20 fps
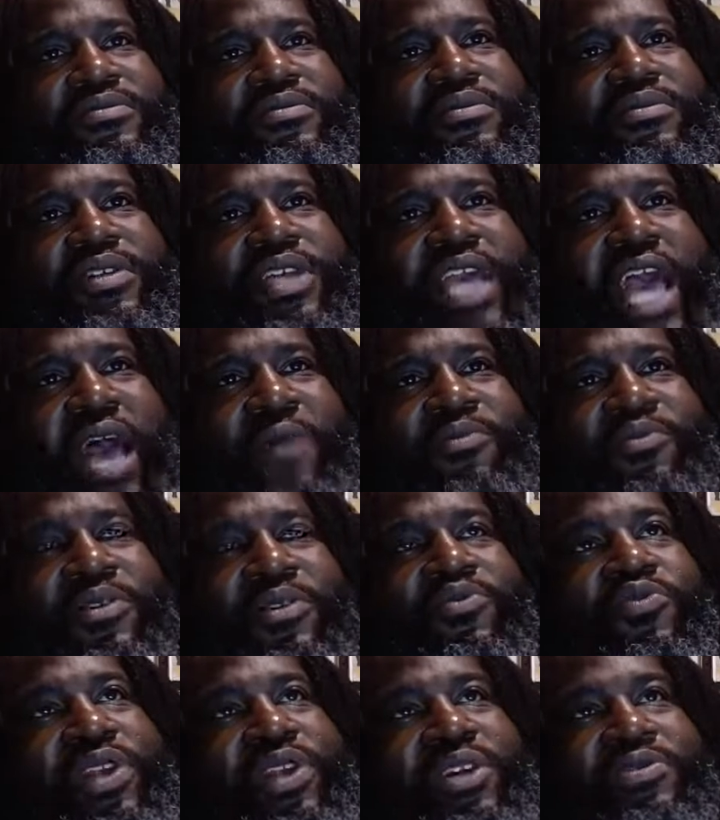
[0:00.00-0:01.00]
Cap
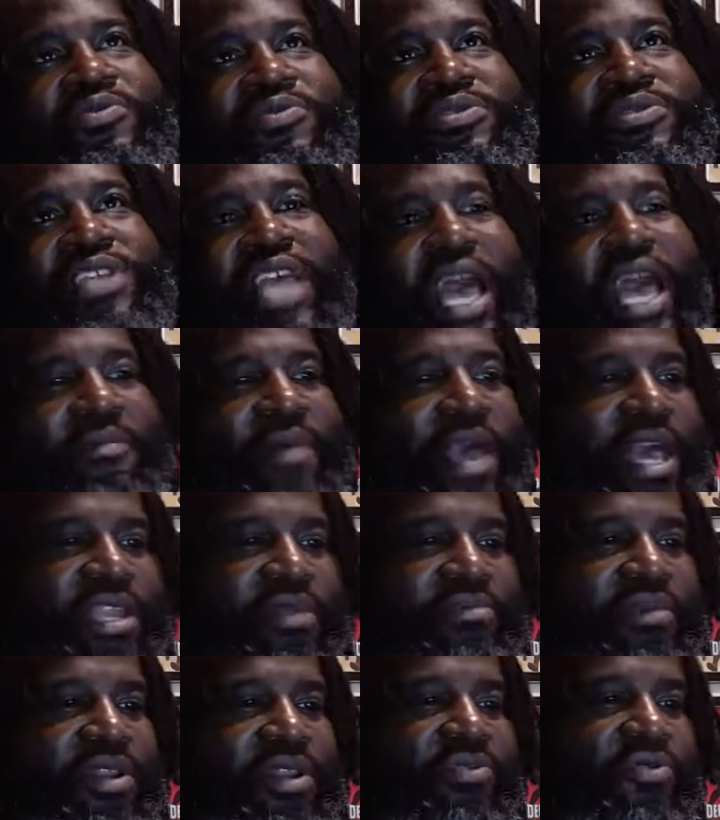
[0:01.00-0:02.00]
had to
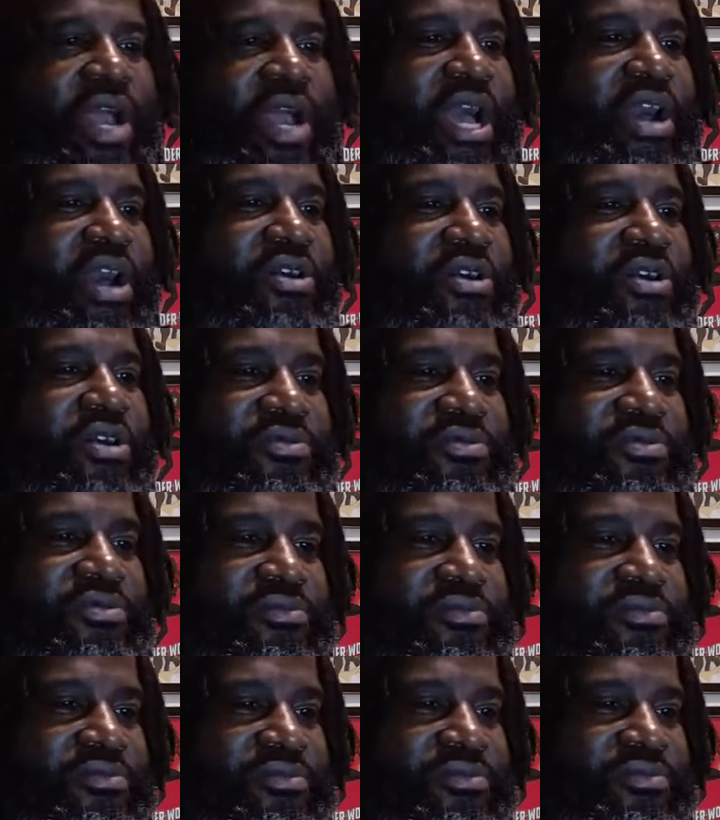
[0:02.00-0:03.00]
been around.
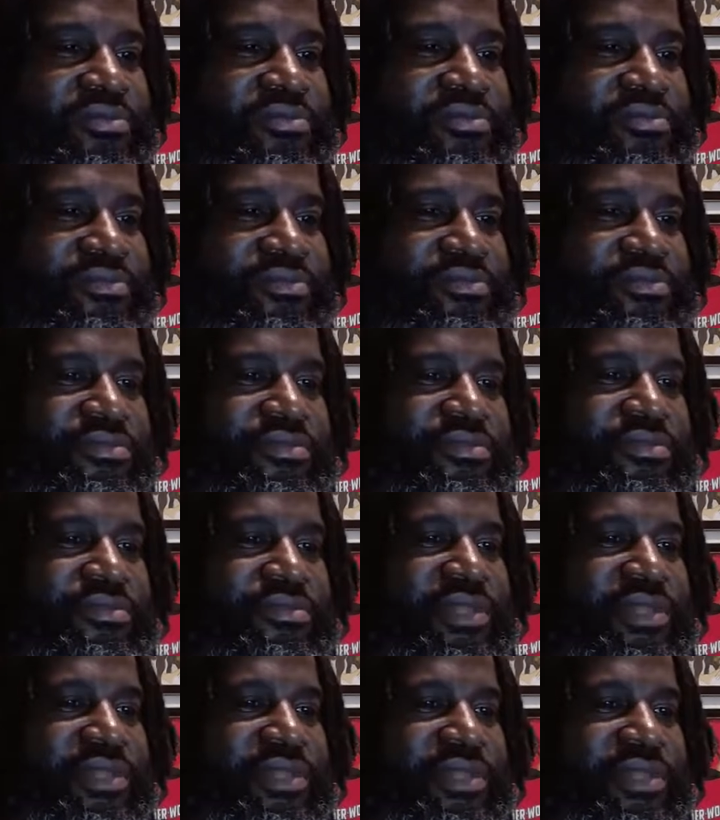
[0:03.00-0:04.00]

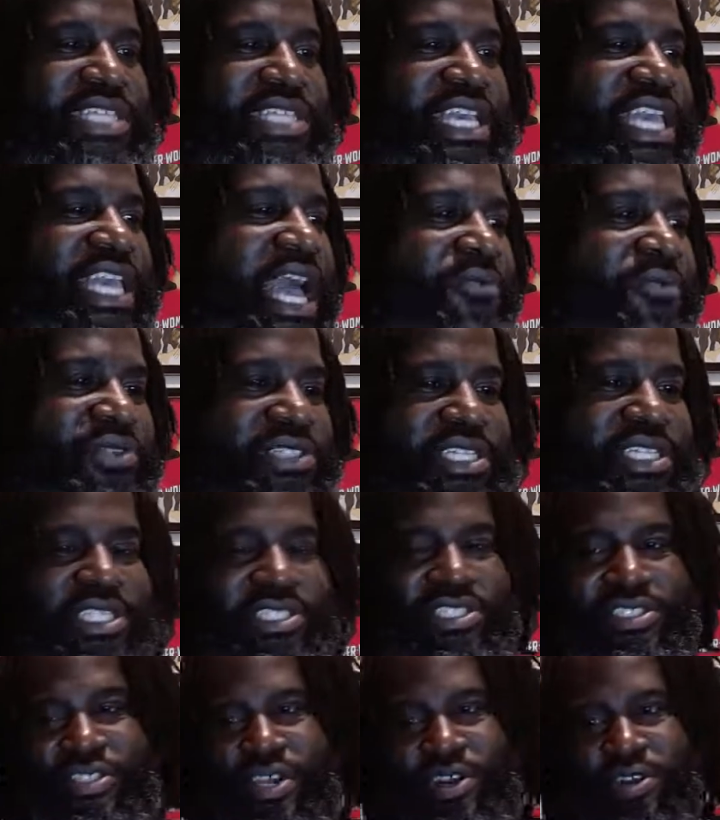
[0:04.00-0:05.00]
Let's say Cap was in his
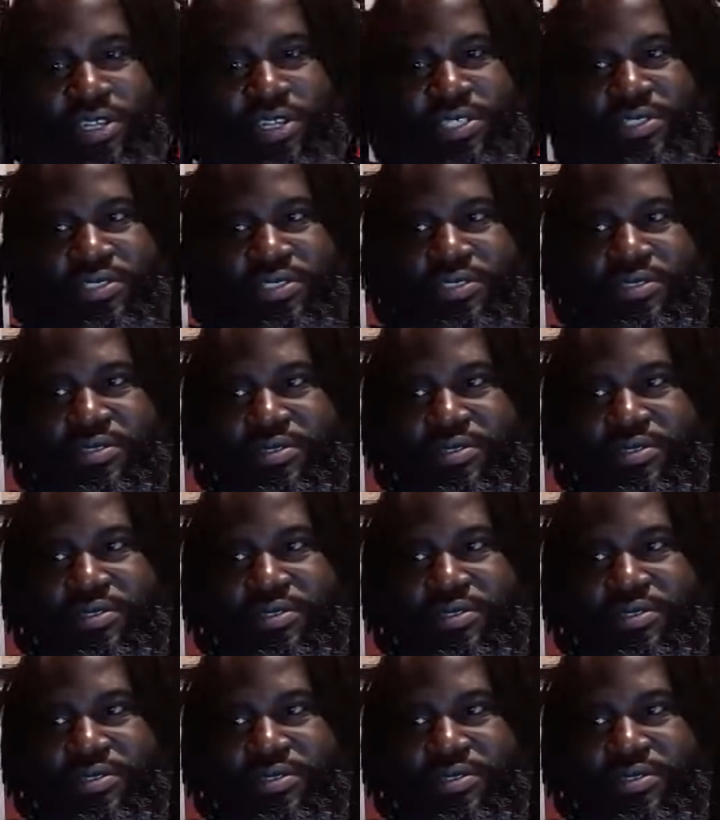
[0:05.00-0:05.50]
30s,